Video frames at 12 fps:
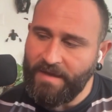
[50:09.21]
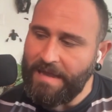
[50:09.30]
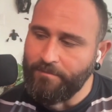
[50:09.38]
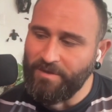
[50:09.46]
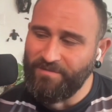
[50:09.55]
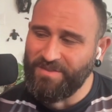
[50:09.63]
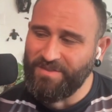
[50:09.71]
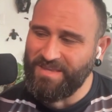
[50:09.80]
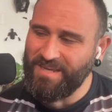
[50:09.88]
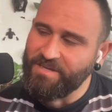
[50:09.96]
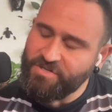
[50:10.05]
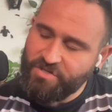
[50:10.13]
And I don't even
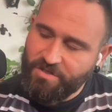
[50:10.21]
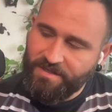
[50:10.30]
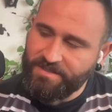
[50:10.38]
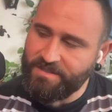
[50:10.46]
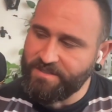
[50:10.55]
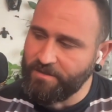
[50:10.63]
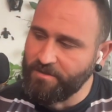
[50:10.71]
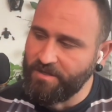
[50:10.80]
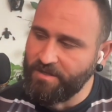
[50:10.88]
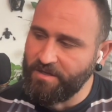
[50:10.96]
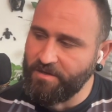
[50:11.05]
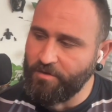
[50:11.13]
think it should
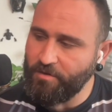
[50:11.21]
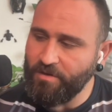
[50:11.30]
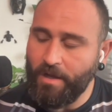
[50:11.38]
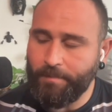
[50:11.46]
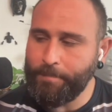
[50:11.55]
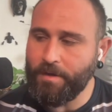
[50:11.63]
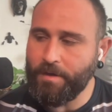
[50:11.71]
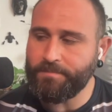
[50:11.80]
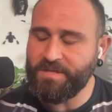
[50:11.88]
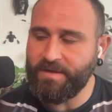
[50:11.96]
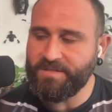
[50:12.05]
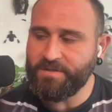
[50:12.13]
necessarily, you know, a lot of people come
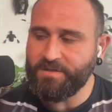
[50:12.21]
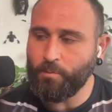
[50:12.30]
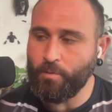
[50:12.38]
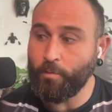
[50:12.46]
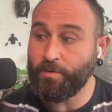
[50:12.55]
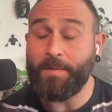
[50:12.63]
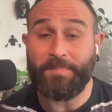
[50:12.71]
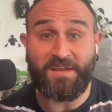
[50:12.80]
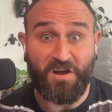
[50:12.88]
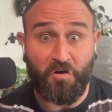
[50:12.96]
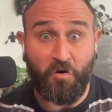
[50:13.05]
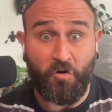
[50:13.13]
to the medicine work with that
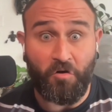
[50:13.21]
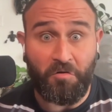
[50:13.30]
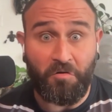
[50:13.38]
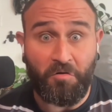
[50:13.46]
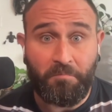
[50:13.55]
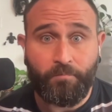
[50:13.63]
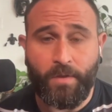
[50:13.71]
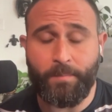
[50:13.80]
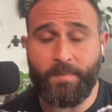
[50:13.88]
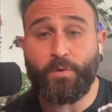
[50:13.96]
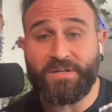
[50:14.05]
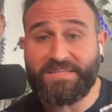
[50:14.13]
being a goal. I
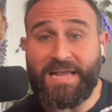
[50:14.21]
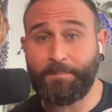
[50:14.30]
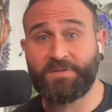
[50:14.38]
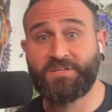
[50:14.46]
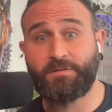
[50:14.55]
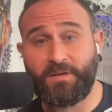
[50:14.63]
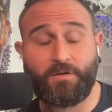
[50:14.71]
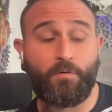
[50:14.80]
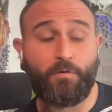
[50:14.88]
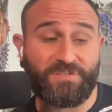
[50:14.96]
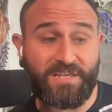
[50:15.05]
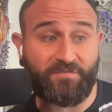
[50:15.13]
mean, when it's happened to me
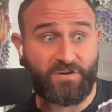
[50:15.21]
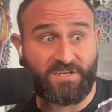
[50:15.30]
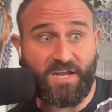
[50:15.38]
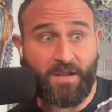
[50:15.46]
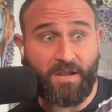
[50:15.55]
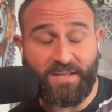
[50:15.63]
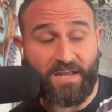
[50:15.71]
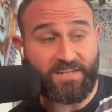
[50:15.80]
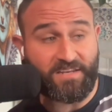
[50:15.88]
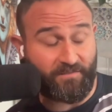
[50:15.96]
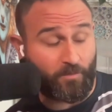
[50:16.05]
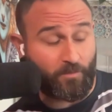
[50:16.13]
almost every time, I, I
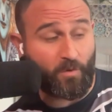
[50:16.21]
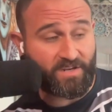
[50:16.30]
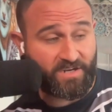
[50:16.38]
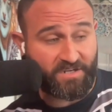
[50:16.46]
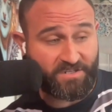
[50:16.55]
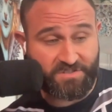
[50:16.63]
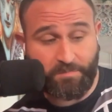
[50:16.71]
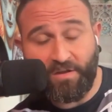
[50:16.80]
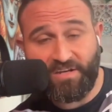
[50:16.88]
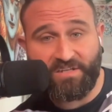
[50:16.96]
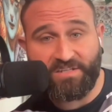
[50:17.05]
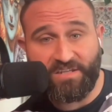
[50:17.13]
didn't even want it. It just
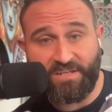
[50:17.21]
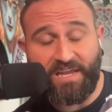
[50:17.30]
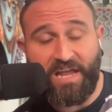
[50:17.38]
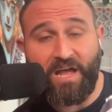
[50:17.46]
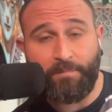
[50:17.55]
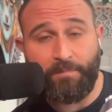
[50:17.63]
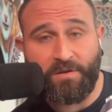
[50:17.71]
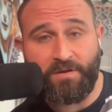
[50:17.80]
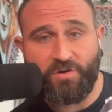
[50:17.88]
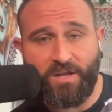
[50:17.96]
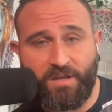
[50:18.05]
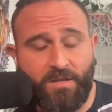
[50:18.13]
spontaneously has happened,
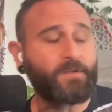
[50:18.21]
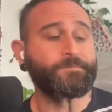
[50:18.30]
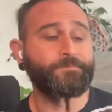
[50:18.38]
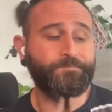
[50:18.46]
right?